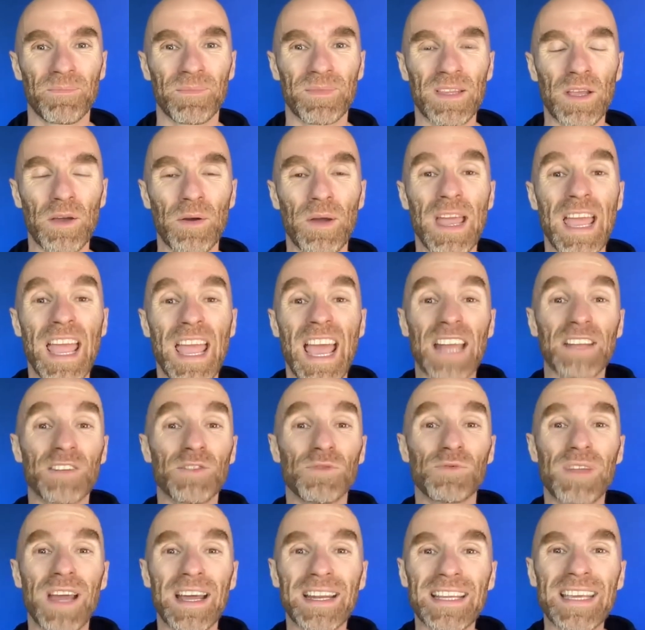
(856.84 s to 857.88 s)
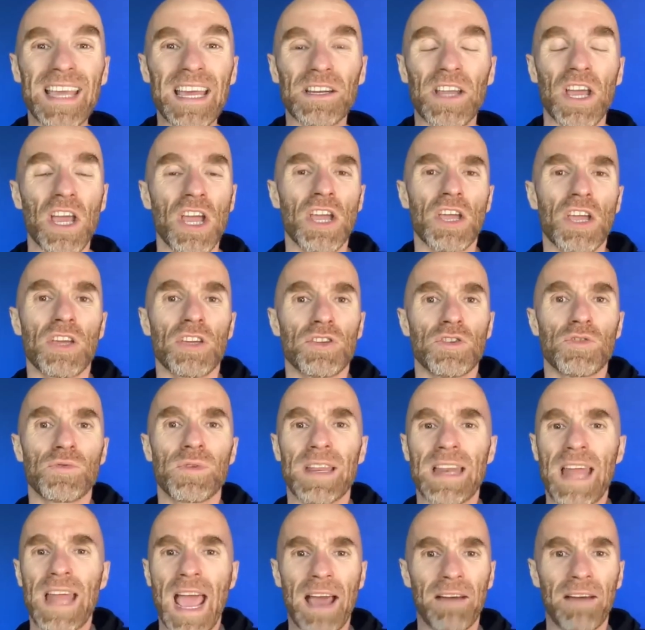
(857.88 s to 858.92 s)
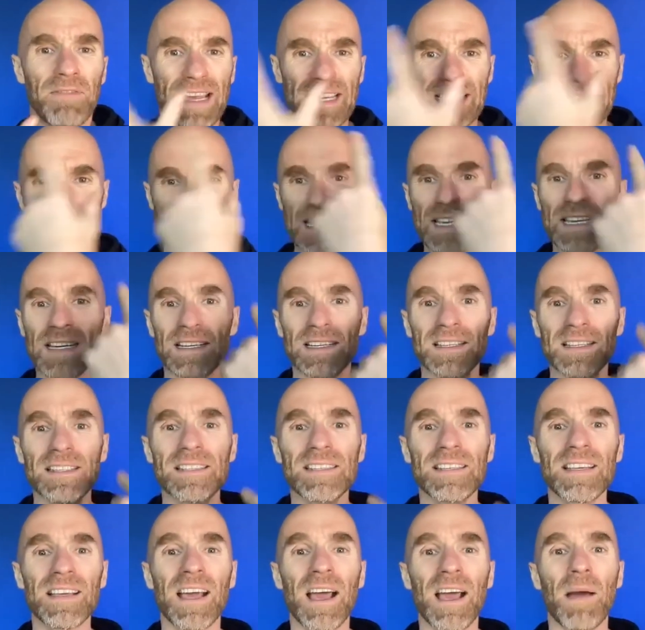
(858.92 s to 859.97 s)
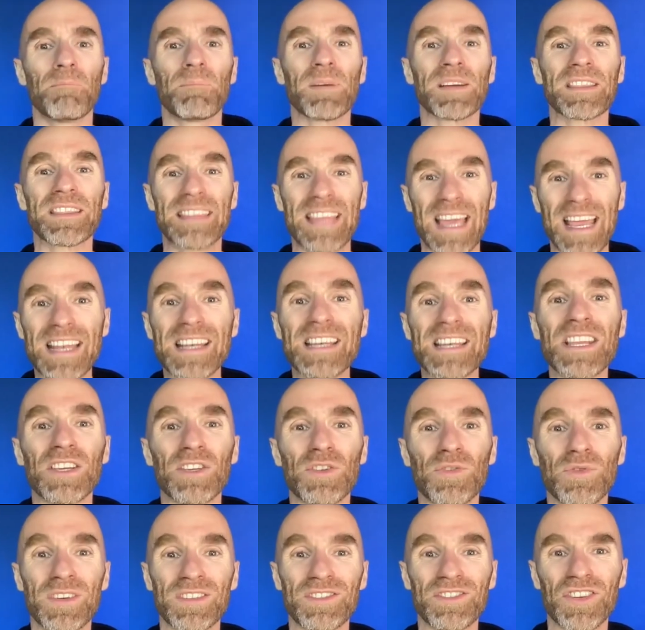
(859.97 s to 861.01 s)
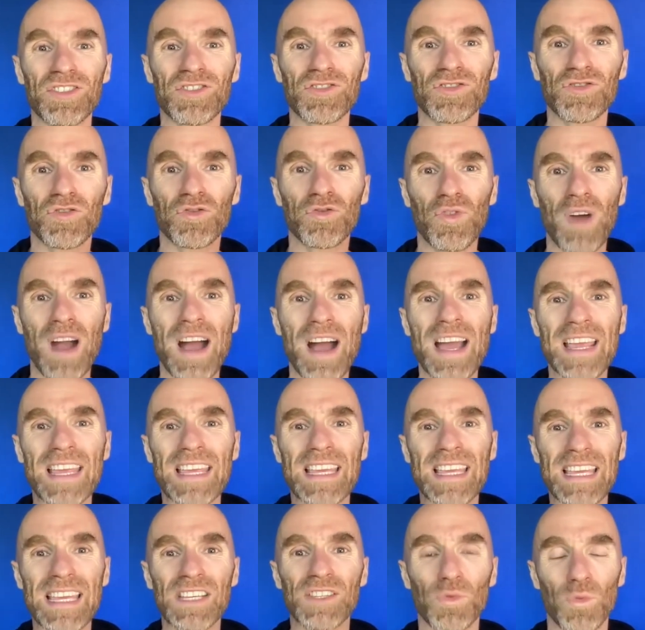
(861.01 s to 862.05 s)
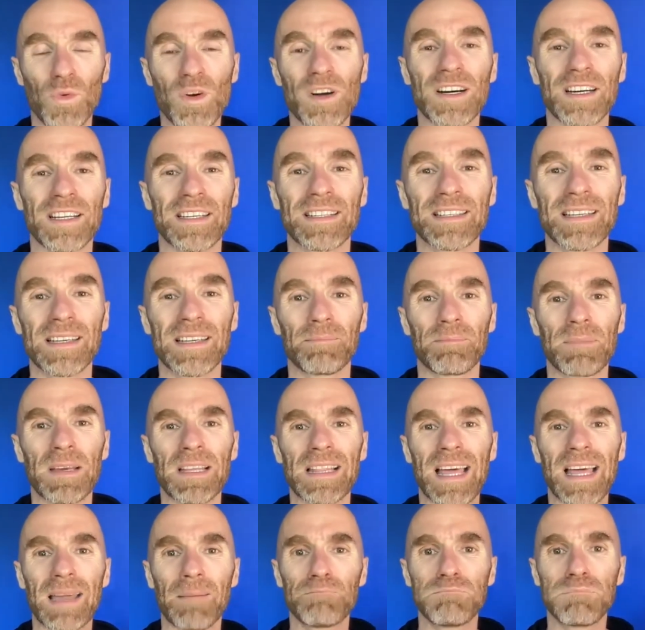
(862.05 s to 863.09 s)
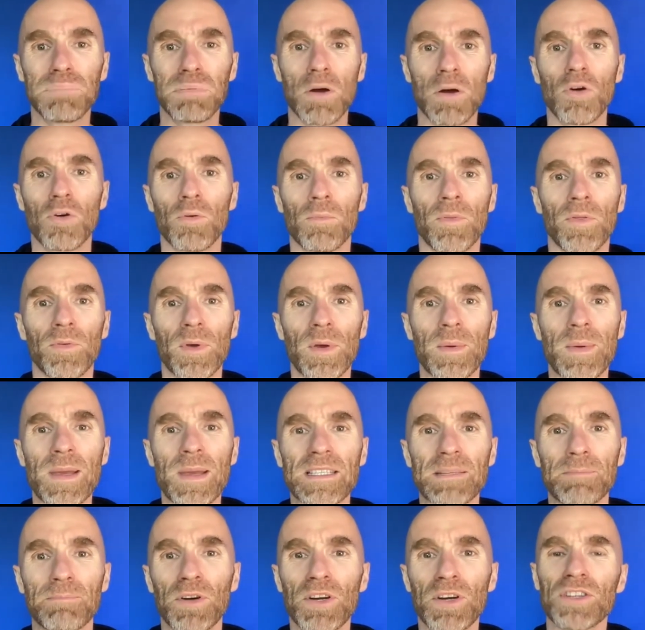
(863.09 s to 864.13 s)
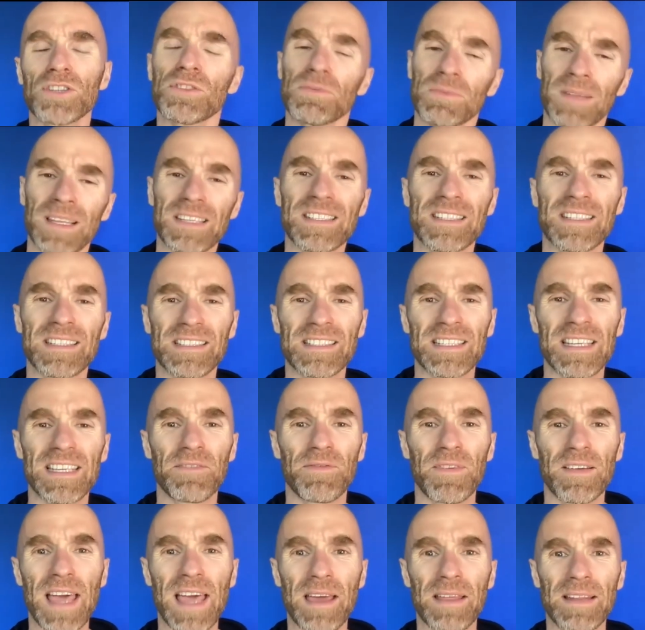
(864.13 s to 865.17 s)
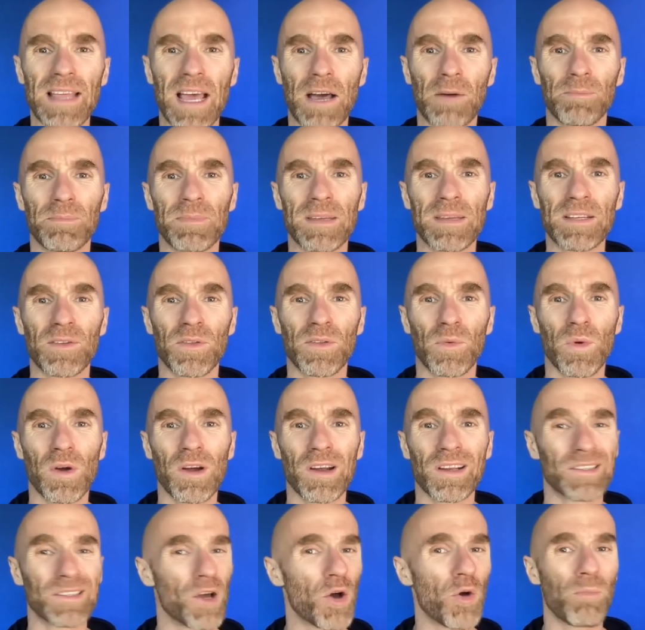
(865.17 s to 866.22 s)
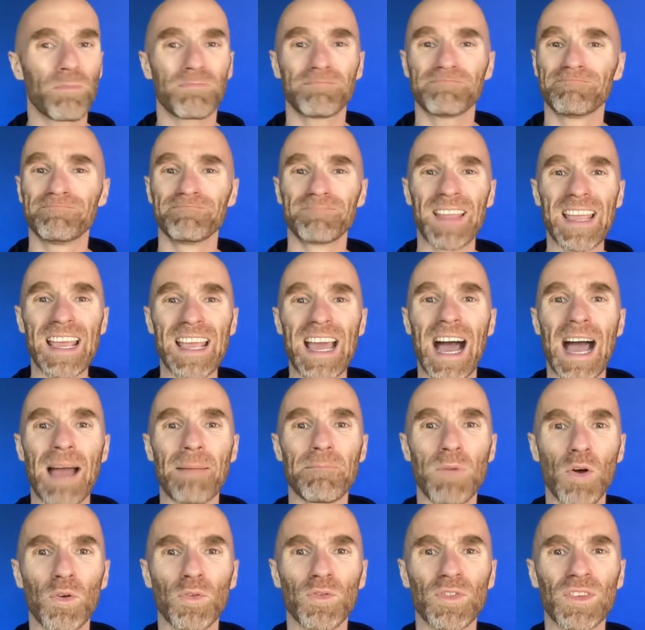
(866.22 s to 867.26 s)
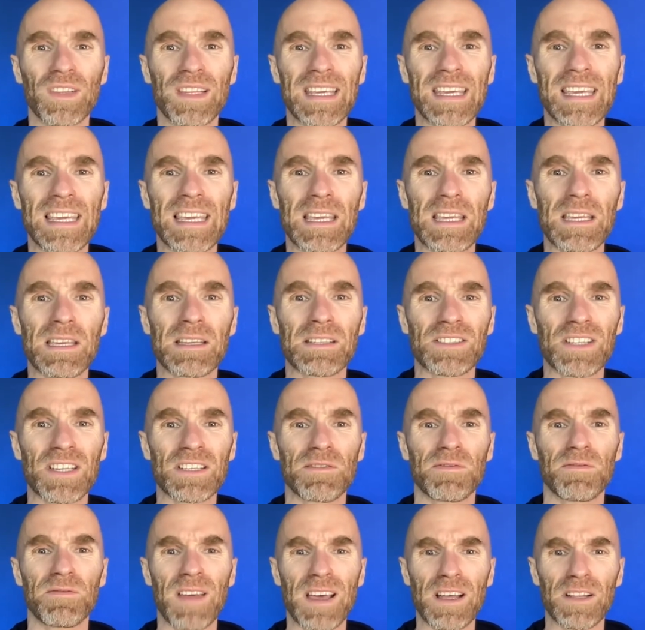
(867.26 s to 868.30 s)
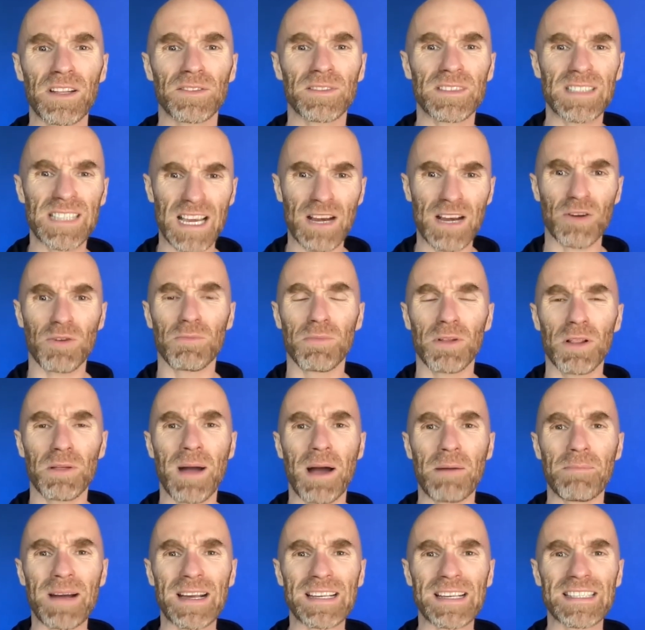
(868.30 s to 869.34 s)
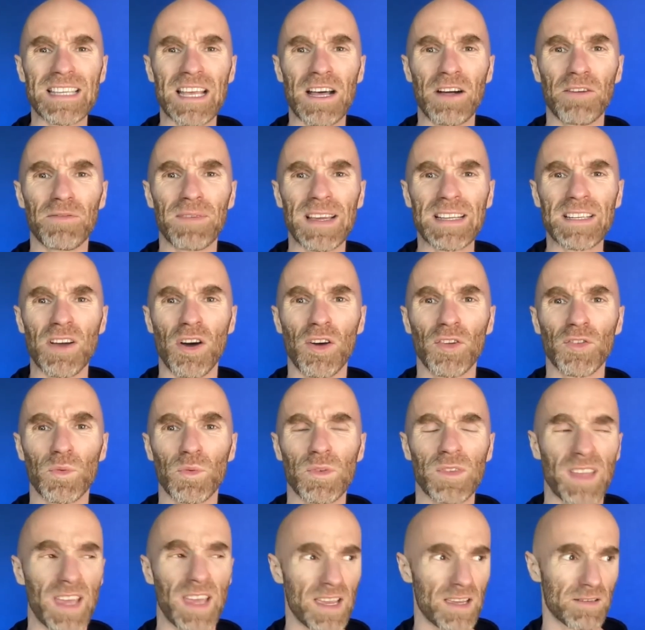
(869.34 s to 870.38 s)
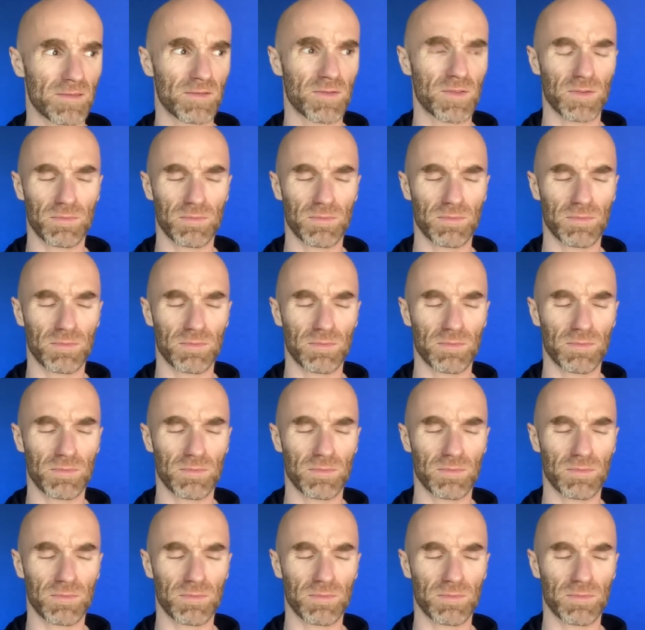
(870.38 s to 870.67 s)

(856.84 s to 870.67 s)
And again, you can have ideas, but then you can just try each one, be like, boom, 3 weeks of push. Let's see if that helped me do the work. Nope. I mostly just felt terrible about myself and also was like,